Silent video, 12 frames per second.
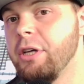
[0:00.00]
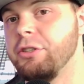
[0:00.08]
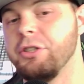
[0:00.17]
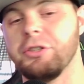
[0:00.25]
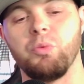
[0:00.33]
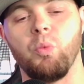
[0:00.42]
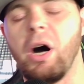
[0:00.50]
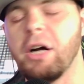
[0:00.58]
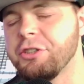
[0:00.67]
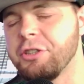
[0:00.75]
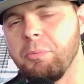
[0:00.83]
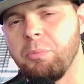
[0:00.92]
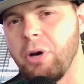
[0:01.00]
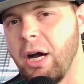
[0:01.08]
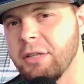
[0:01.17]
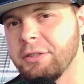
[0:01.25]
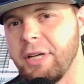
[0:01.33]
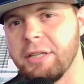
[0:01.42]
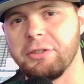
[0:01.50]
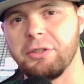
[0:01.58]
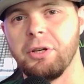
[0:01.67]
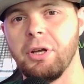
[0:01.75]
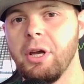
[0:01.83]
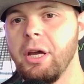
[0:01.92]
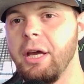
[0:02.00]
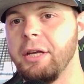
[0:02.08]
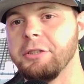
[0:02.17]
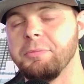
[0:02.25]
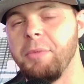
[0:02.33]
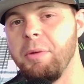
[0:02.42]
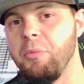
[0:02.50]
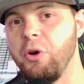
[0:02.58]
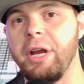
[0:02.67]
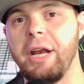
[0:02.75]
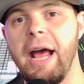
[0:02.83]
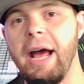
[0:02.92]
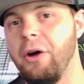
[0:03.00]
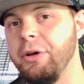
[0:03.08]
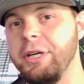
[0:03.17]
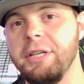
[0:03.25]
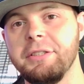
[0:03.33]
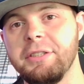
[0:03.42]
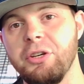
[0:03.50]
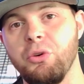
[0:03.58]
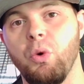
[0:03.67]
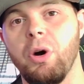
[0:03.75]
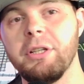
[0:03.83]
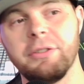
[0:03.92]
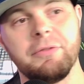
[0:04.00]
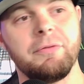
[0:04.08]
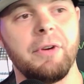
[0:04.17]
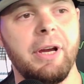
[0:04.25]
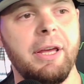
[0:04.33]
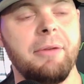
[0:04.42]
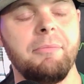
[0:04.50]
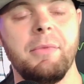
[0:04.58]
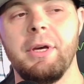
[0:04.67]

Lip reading: just watching him process and his memory and how easy it was for him.